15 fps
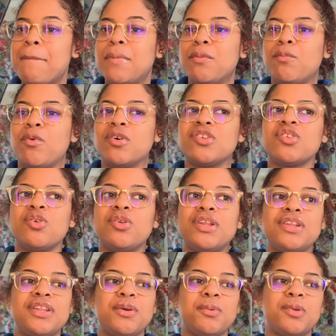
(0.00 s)
but more so
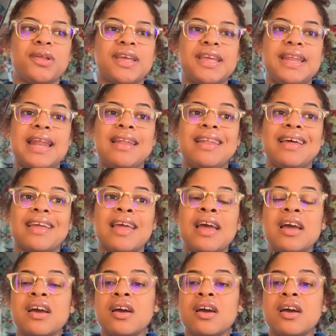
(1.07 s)
that they were looking at like